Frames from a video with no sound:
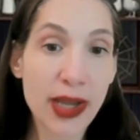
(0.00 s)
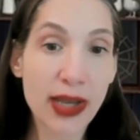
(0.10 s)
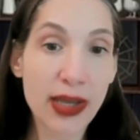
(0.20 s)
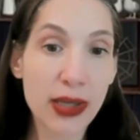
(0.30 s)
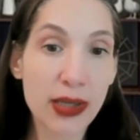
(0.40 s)

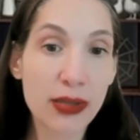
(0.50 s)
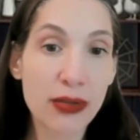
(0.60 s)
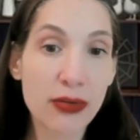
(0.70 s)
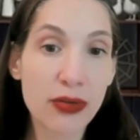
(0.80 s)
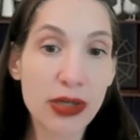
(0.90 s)

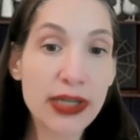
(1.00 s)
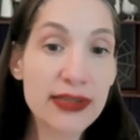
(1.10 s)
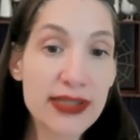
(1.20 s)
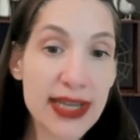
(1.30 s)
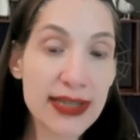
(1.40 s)
And
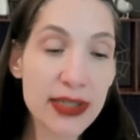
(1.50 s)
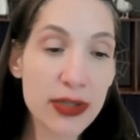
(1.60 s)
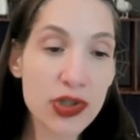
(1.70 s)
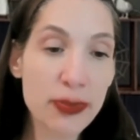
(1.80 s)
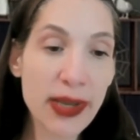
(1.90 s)
in CS
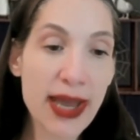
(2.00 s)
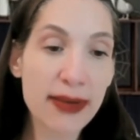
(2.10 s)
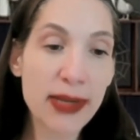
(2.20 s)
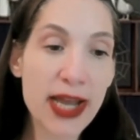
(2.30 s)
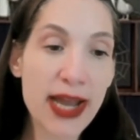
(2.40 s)
Leadership Academy,